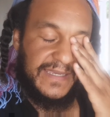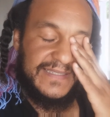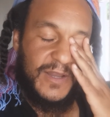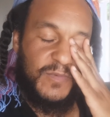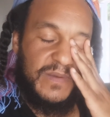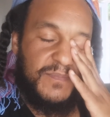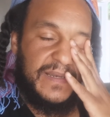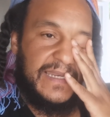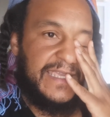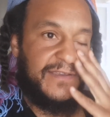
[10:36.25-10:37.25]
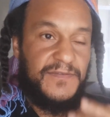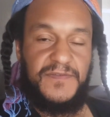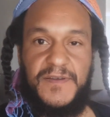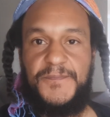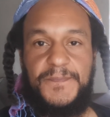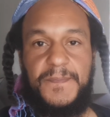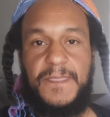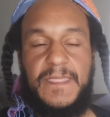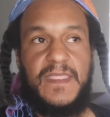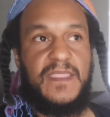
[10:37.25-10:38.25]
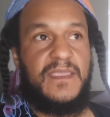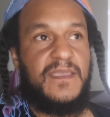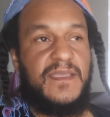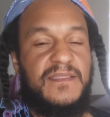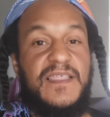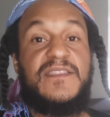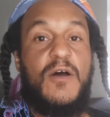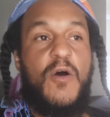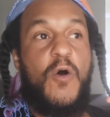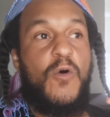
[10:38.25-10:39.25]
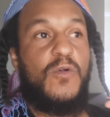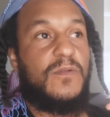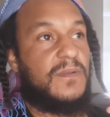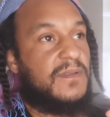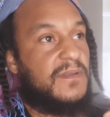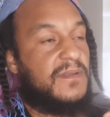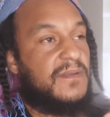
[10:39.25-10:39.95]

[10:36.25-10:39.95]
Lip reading: Is that we believe that the whole